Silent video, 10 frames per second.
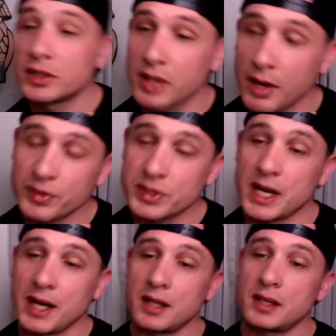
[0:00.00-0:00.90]
come from
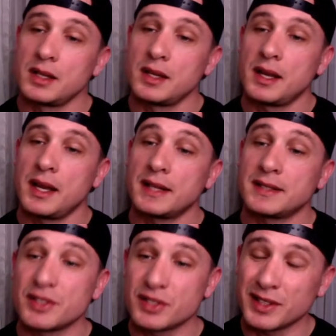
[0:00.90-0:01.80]
China, and it's
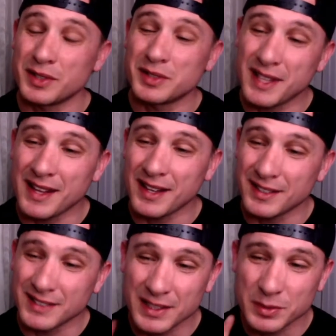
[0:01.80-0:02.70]
interesting you say that
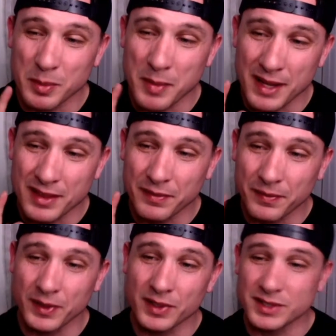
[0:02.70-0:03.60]
because that's where meth
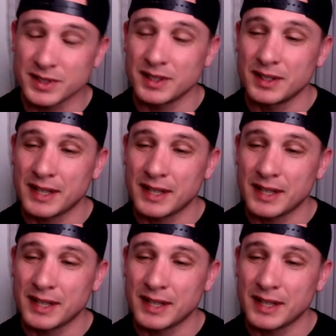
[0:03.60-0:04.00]
first